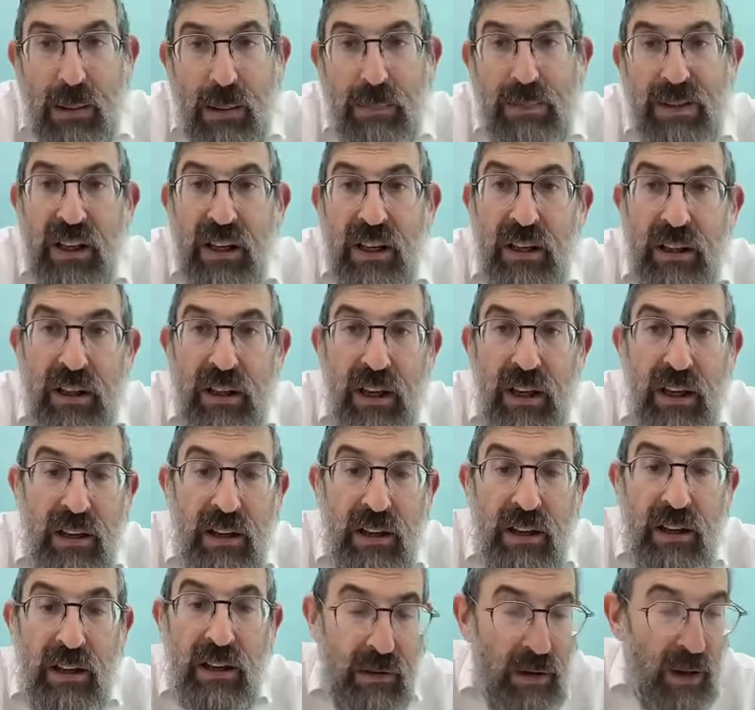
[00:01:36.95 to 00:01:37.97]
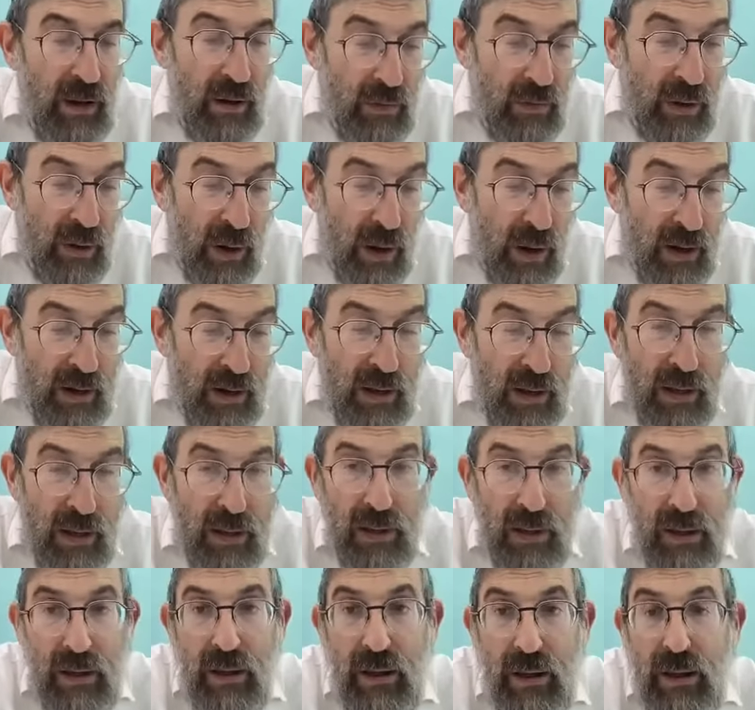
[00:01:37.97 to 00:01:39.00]
Two, a Shabbos
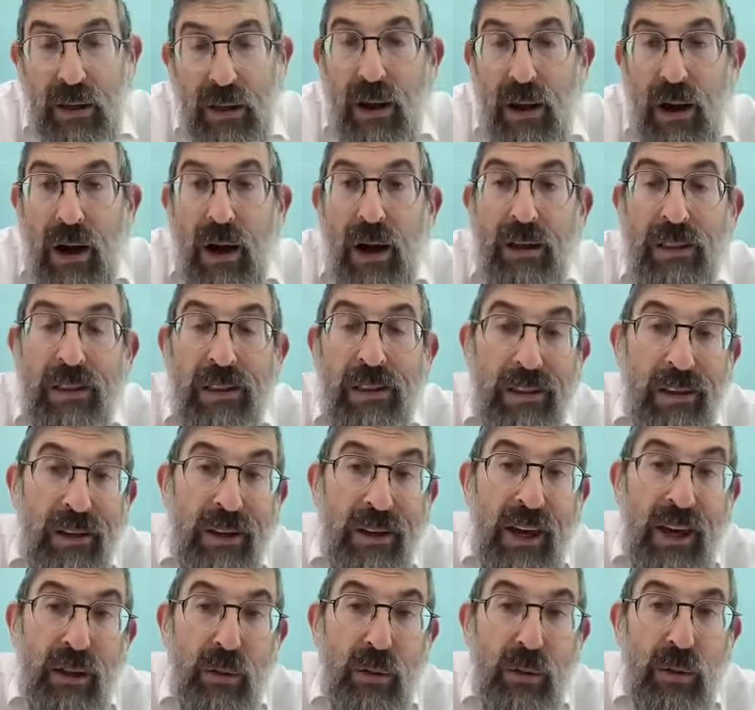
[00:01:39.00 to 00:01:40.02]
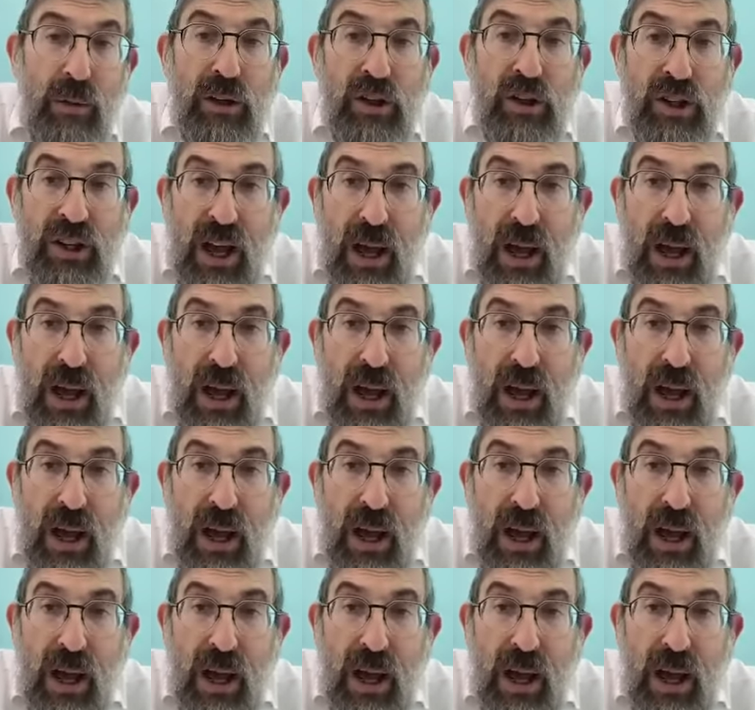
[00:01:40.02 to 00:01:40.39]
tikkadin regarding on,